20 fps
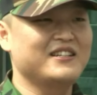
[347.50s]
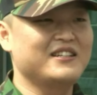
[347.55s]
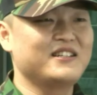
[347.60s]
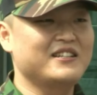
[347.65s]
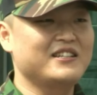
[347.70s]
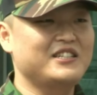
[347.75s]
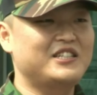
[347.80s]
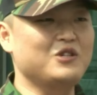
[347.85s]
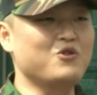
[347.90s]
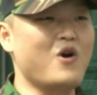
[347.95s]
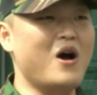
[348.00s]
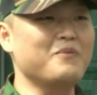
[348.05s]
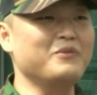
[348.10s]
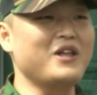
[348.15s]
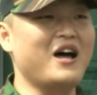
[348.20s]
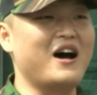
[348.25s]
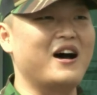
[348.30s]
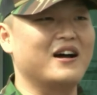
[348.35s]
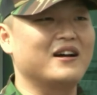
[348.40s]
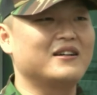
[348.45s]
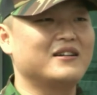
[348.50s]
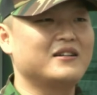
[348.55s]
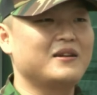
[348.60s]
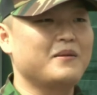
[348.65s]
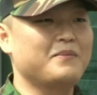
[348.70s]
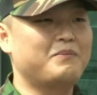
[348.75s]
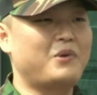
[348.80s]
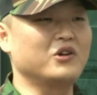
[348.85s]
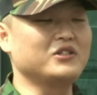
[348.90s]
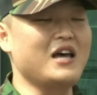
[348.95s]
PSY was soon
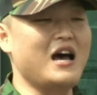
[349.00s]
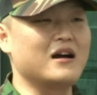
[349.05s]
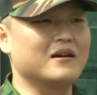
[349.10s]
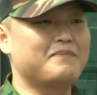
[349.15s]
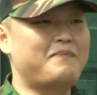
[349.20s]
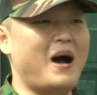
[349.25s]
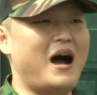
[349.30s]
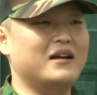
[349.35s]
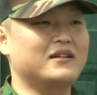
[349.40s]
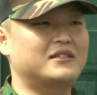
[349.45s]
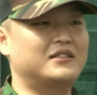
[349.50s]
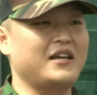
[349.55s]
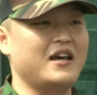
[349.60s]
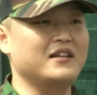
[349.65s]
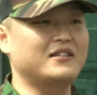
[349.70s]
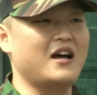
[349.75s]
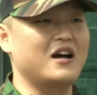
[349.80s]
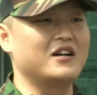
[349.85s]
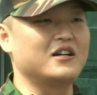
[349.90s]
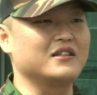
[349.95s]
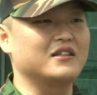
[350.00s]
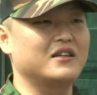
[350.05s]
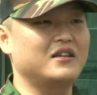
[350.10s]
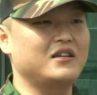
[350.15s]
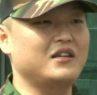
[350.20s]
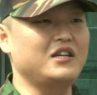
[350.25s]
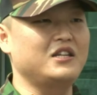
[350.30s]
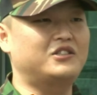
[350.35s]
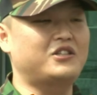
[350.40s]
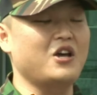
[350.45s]
redrafted into the
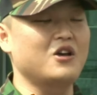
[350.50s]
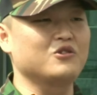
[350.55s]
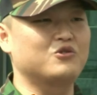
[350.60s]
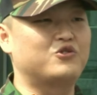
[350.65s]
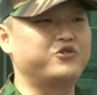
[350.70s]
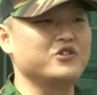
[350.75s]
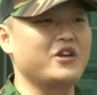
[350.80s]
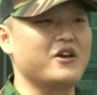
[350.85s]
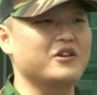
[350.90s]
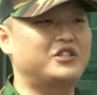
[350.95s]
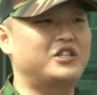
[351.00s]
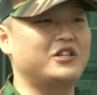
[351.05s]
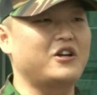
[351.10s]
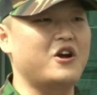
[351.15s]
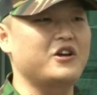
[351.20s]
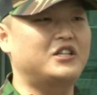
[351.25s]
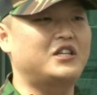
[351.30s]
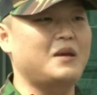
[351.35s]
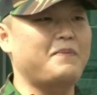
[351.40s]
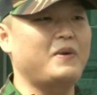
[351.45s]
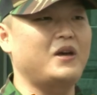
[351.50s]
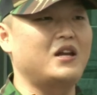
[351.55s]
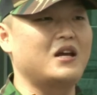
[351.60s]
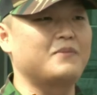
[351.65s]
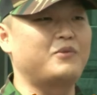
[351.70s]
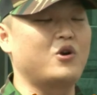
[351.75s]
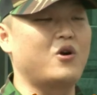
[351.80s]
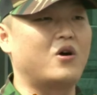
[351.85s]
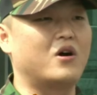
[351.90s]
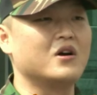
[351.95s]
military, and he completed his service
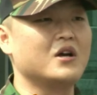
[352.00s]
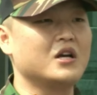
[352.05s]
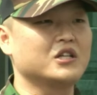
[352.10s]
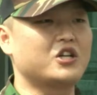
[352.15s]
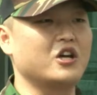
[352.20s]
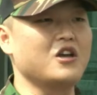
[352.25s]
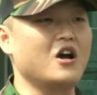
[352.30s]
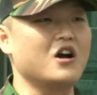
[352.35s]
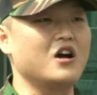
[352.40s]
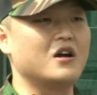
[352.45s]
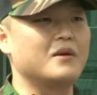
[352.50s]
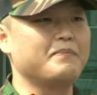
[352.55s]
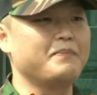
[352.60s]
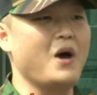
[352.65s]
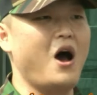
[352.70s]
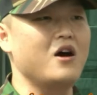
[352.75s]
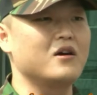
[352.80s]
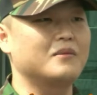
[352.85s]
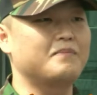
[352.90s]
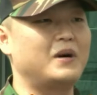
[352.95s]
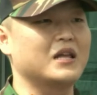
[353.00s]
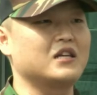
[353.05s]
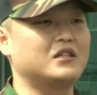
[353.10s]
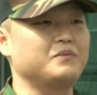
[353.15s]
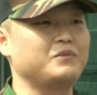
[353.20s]
again in 2009.